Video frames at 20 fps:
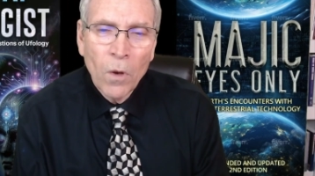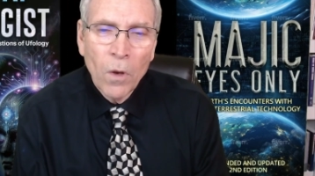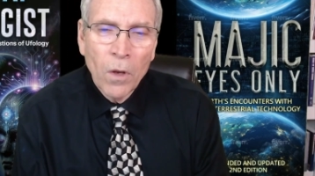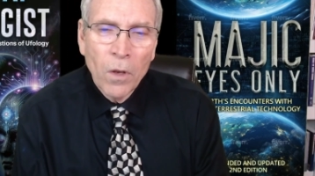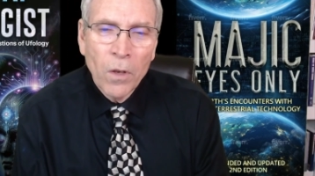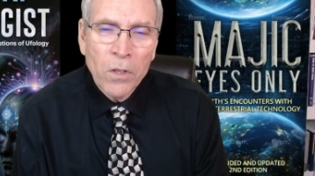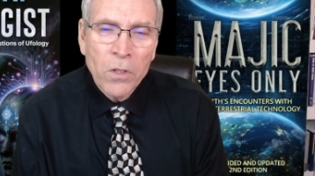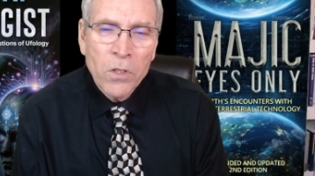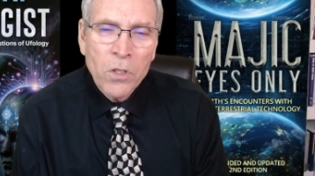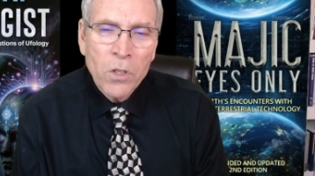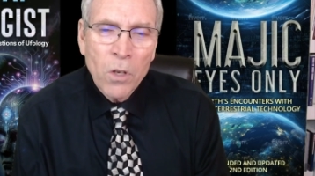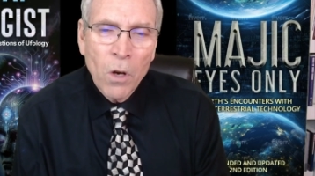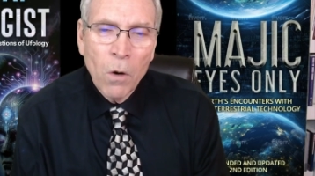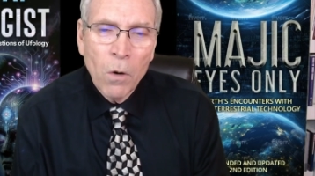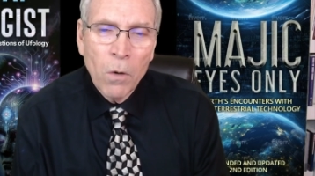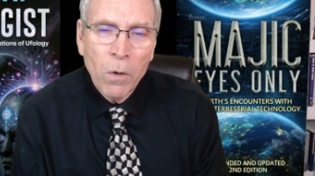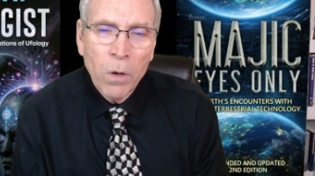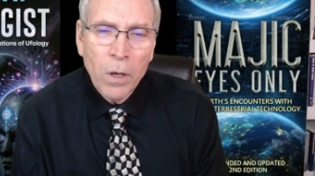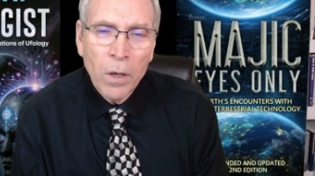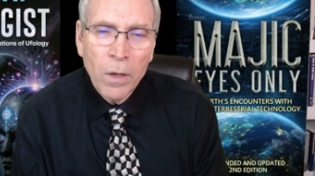
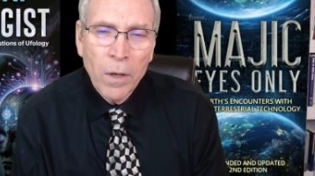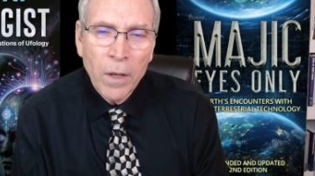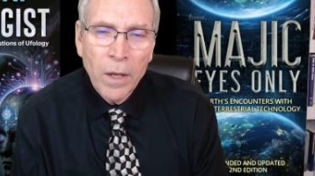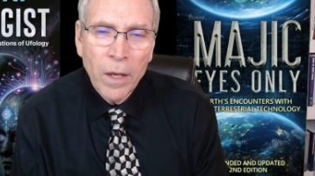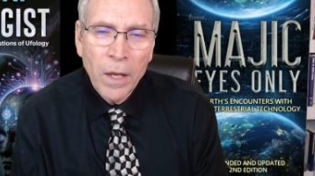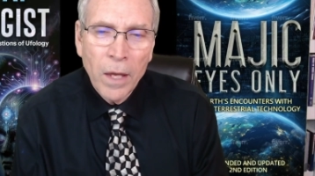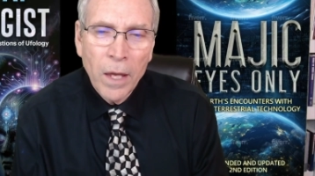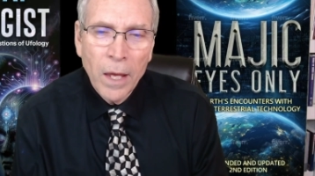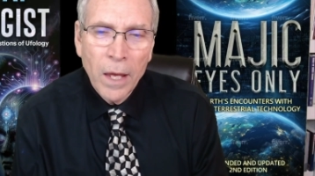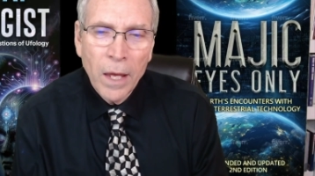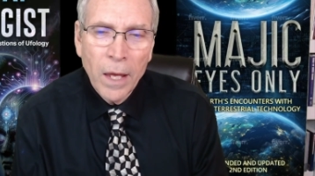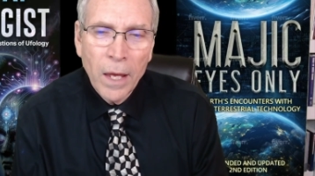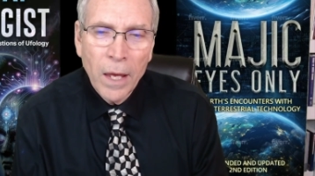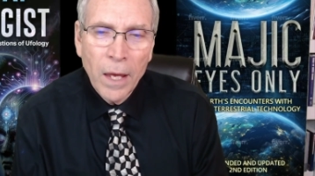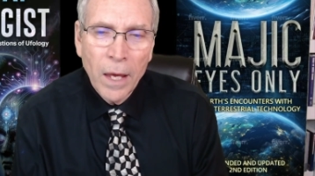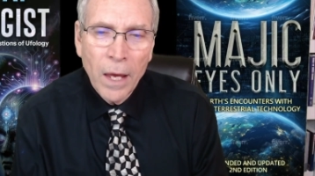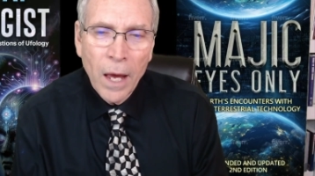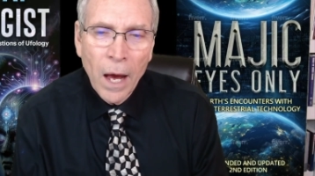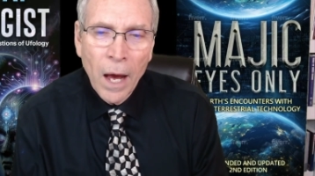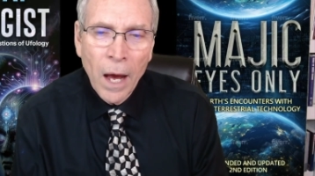so
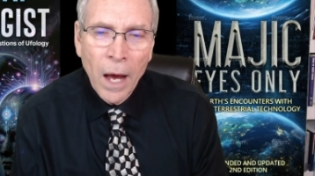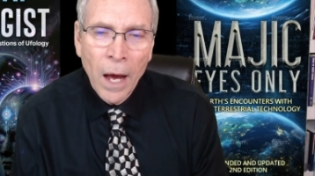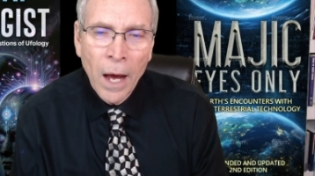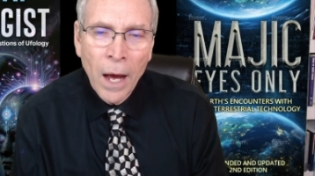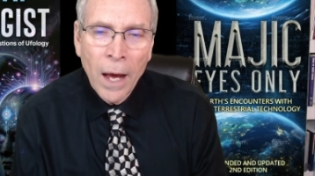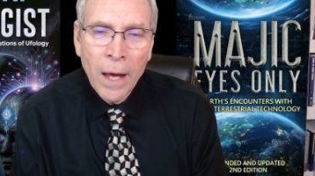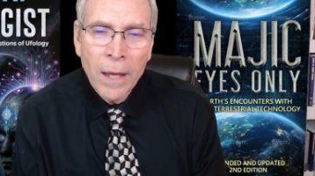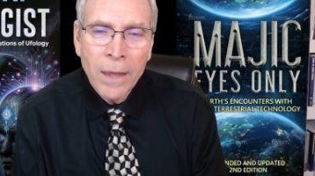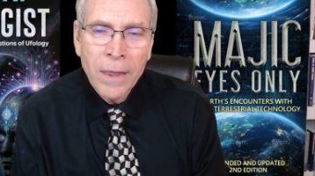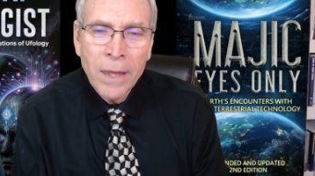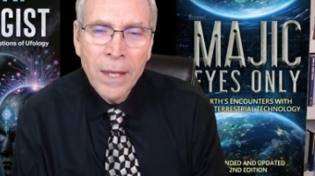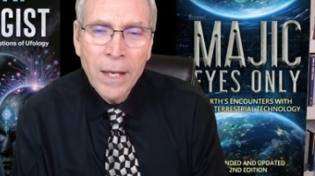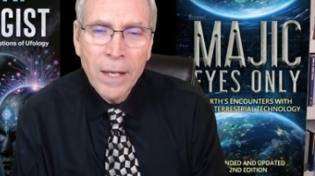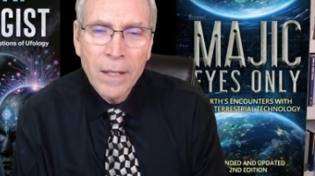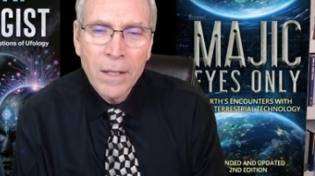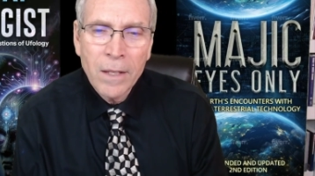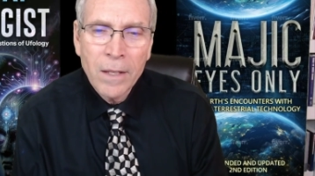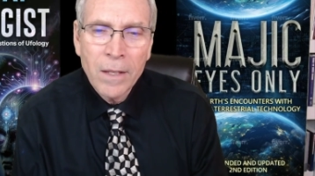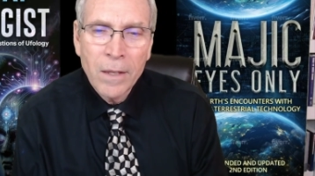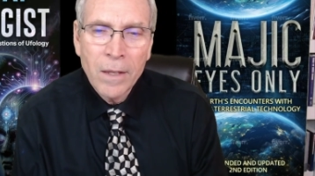I think
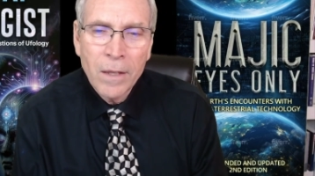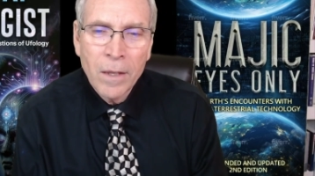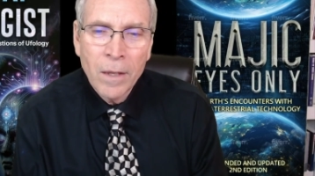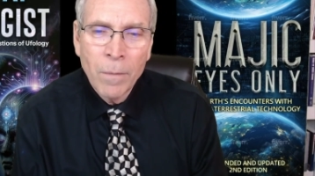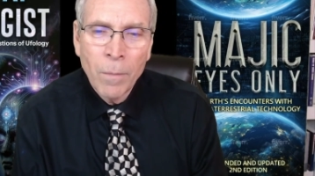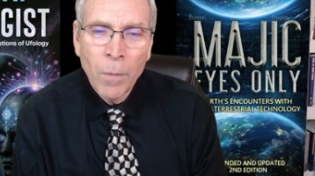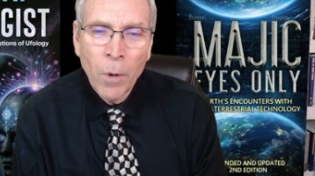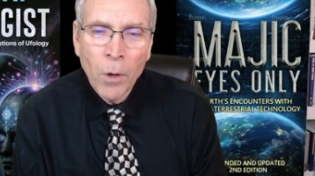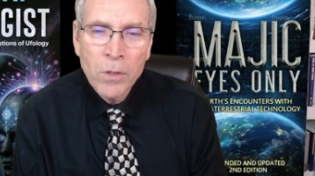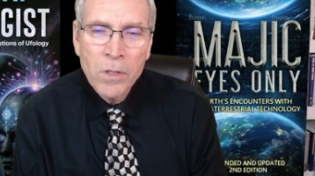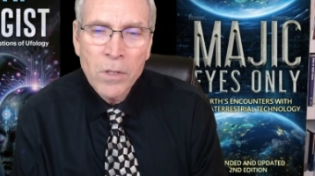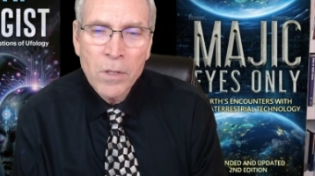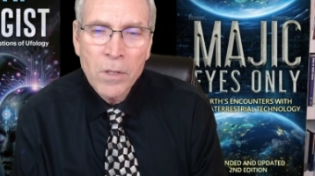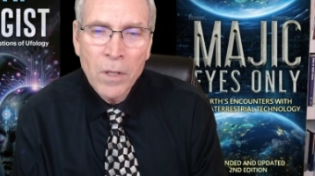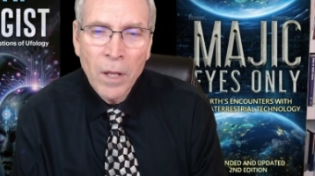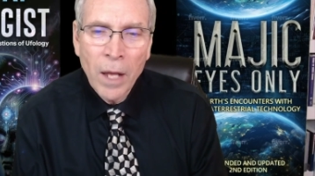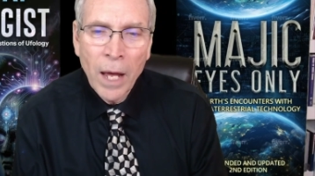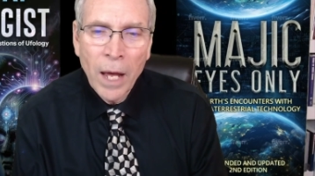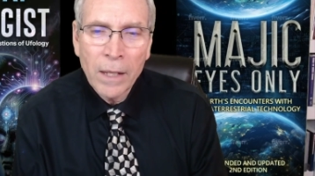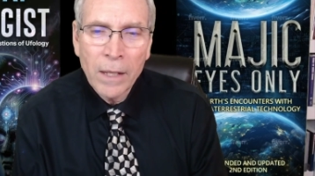the most
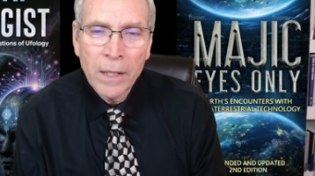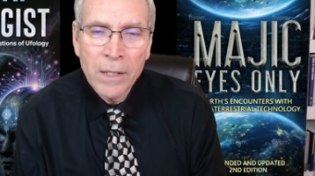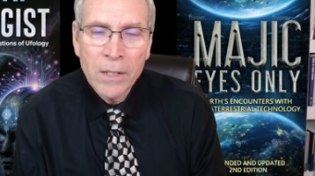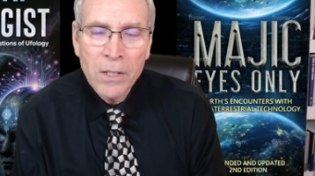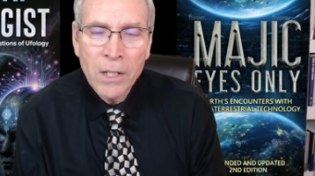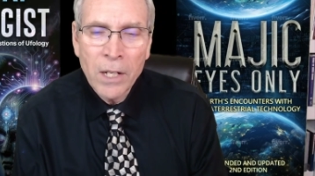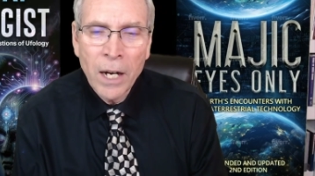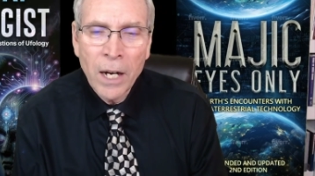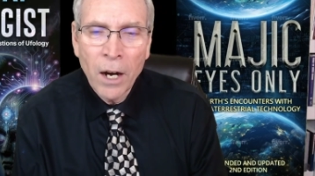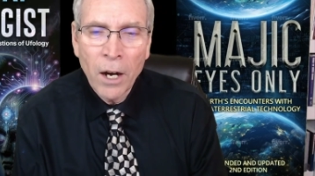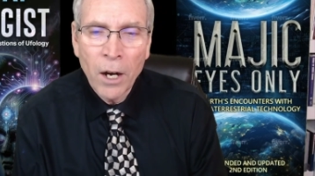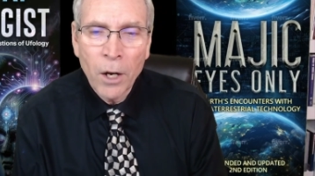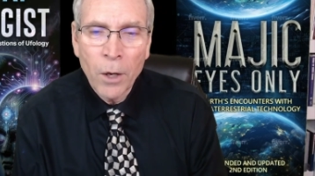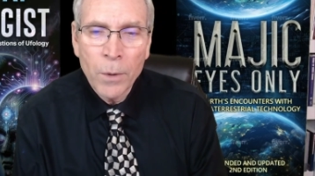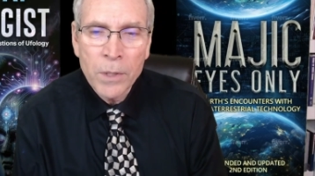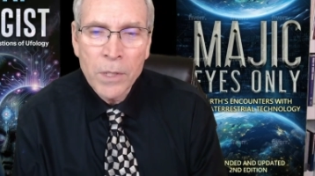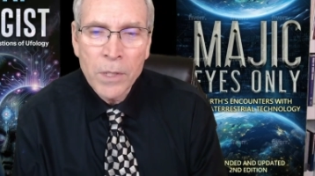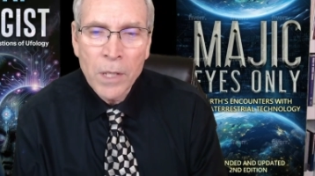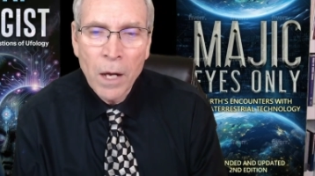likely scenario is